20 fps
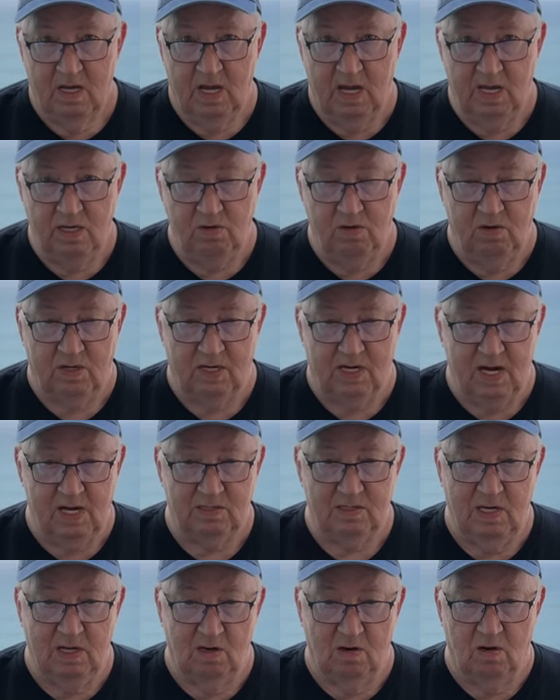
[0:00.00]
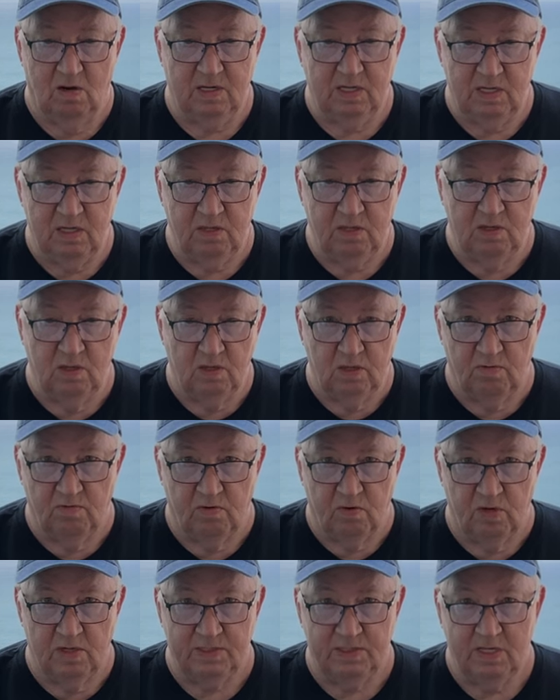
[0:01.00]
And you can actually log into Google
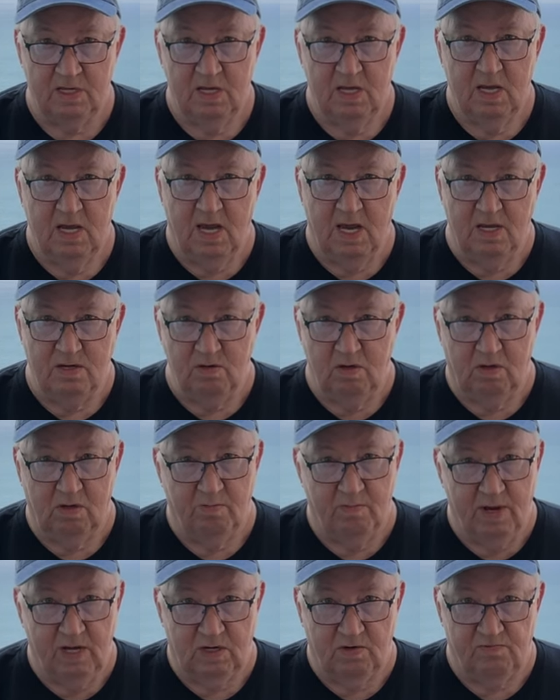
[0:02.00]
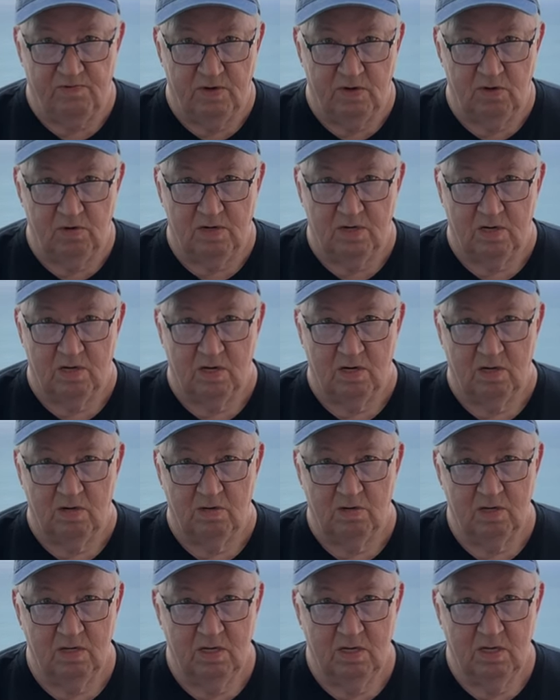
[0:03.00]
Voice and you can make a phone call,